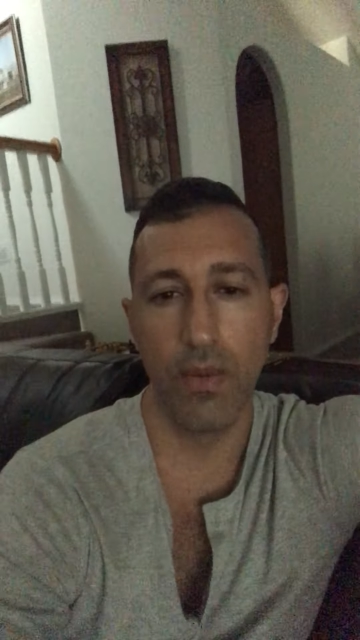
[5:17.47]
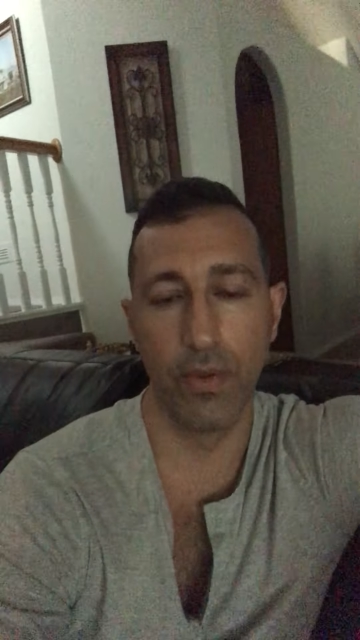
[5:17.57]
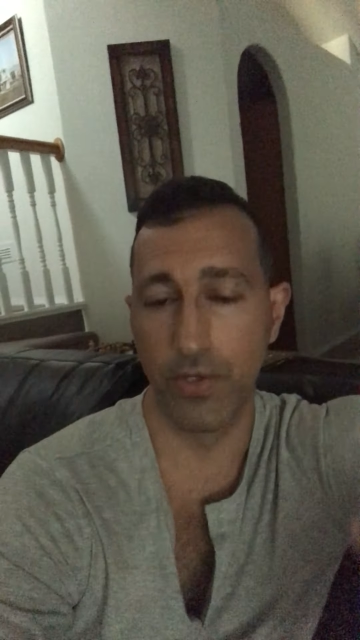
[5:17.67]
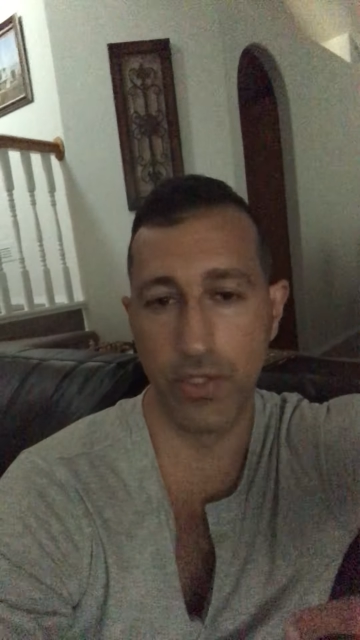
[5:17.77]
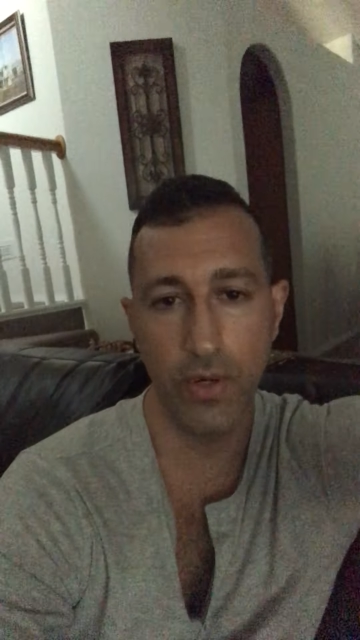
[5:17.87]

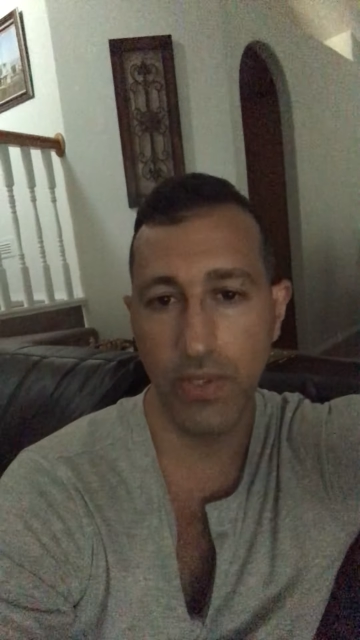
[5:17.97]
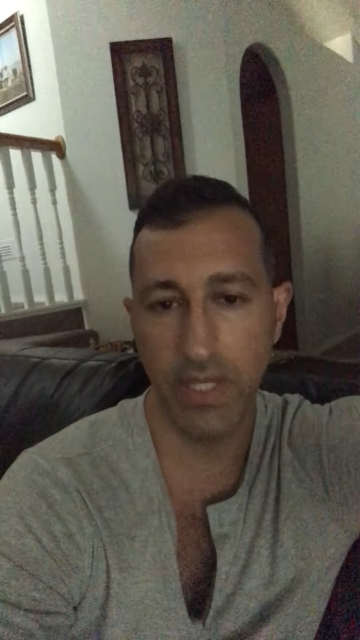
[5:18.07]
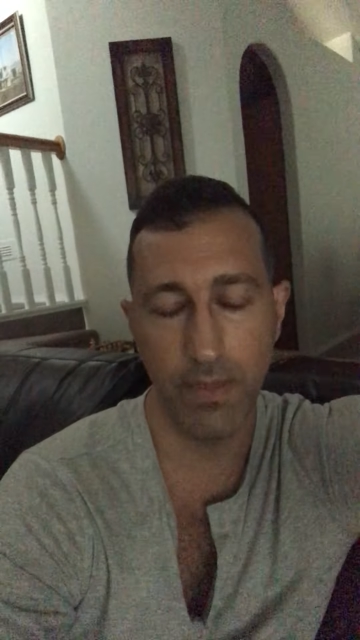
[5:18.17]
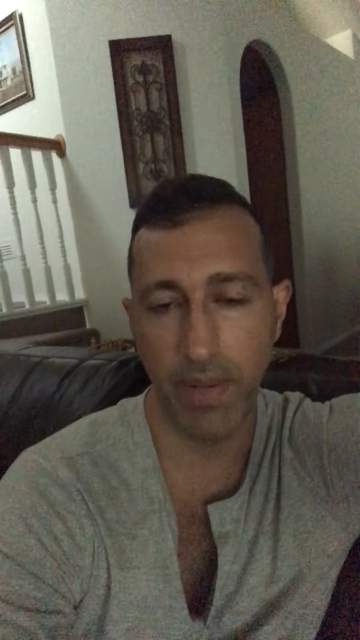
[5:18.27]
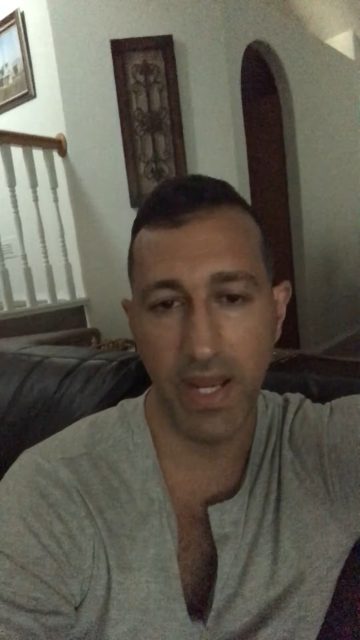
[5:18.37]
Well, there's no
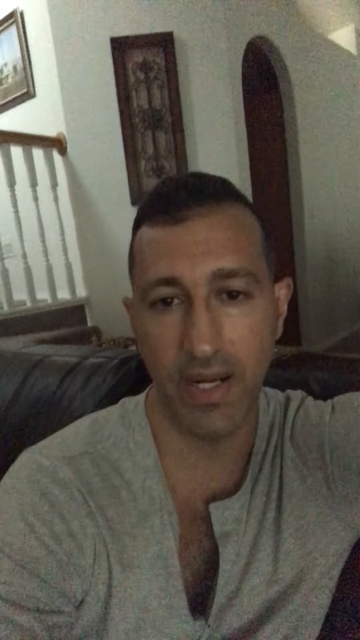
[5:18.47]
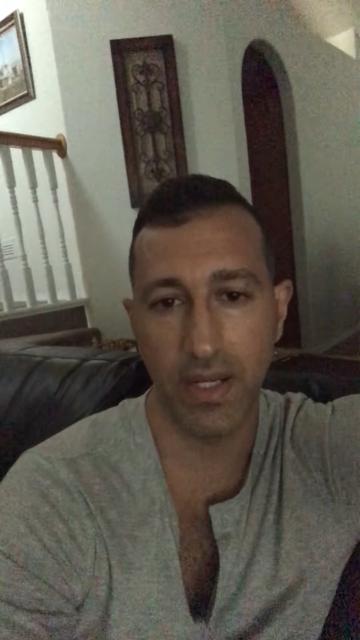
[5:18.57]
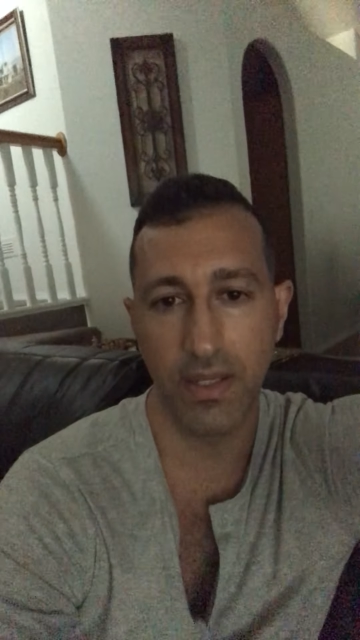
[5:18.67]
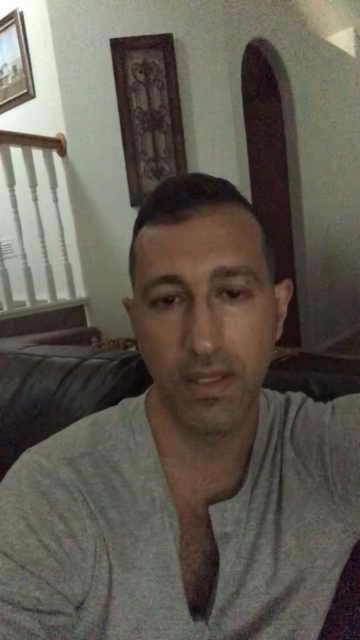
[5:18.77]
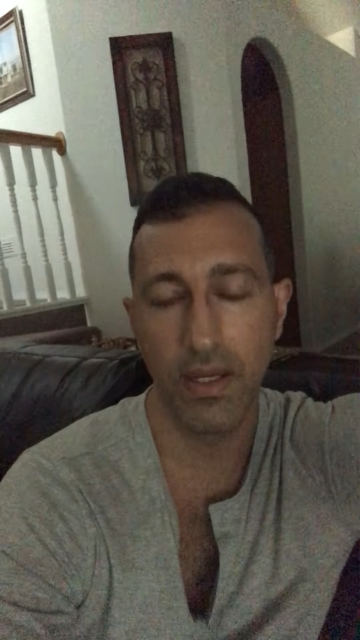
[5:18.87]
need to
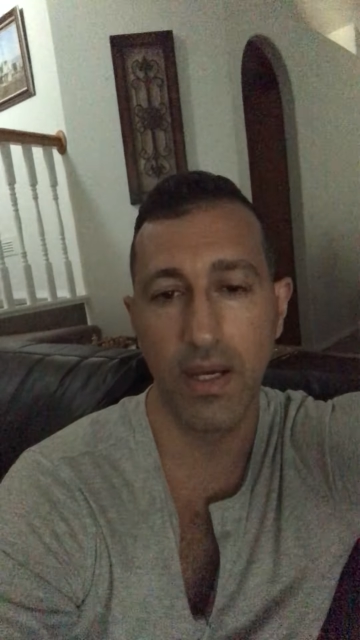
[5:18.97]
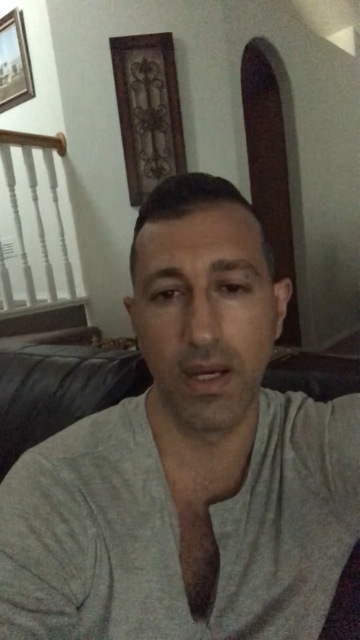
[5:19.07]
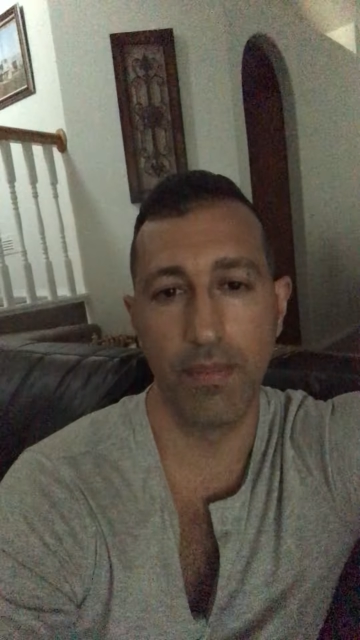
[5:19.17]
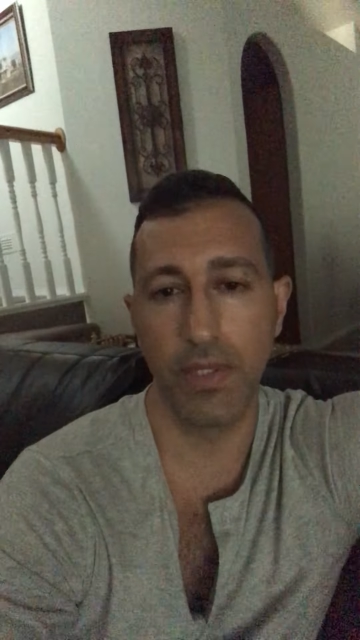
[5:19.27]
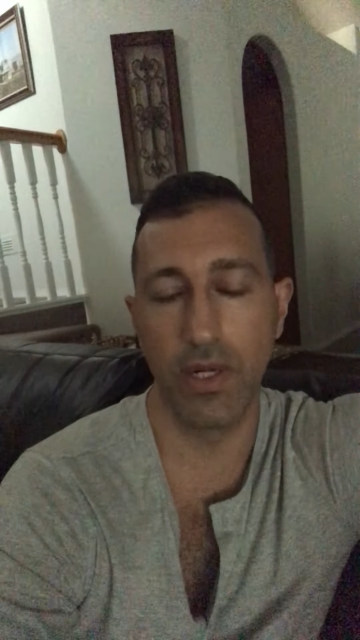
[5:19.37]
panic.
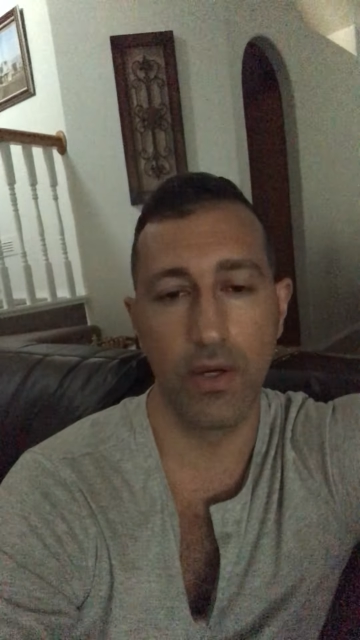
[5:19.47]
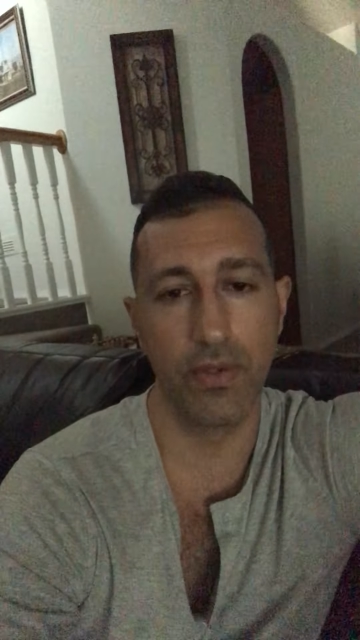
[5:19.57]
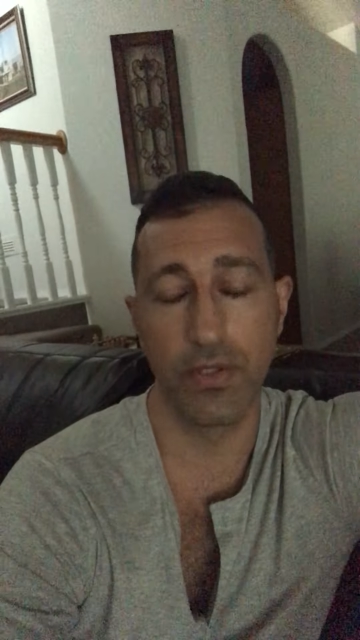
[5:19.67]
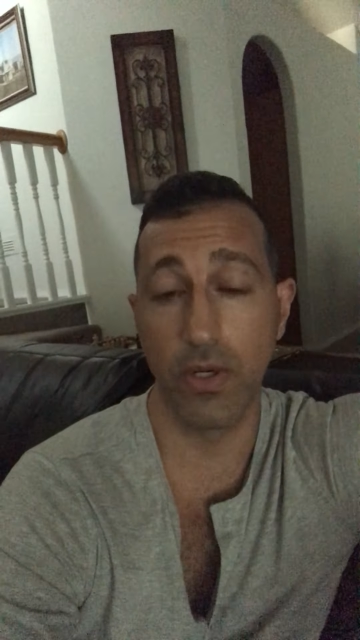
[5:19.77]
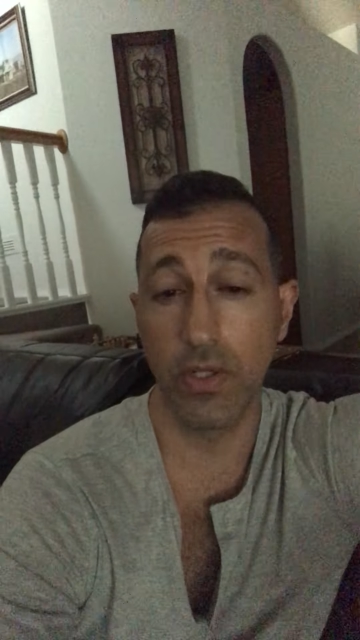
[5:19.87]

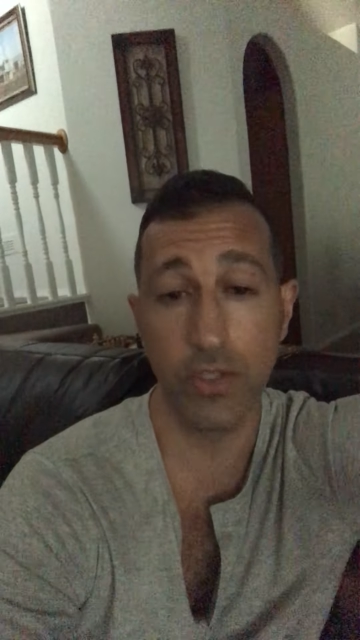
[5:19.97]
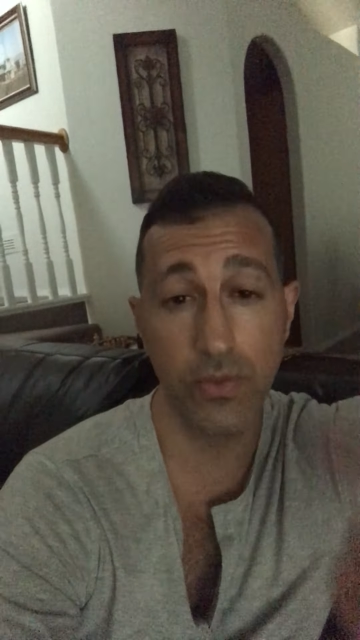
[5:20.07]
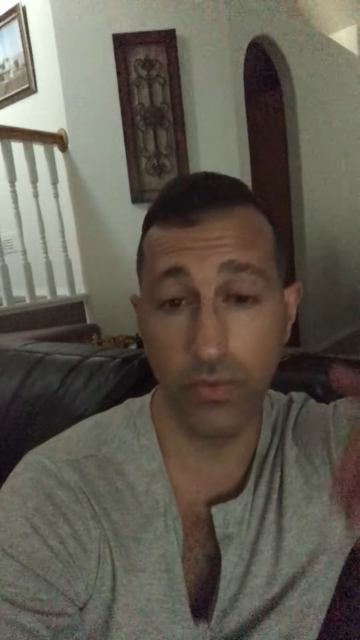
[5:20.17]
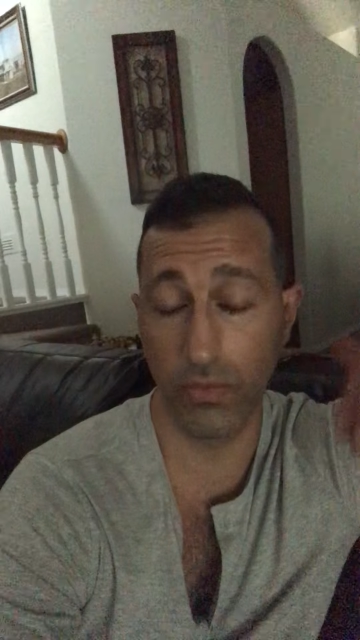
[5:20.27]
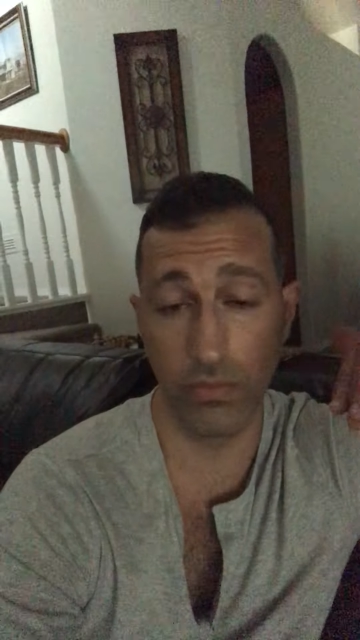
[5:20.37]
As long as
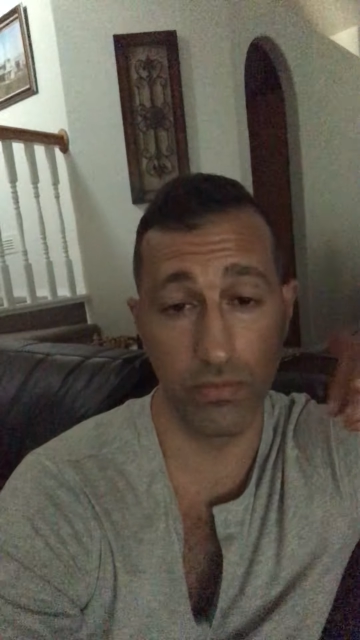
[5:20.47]
you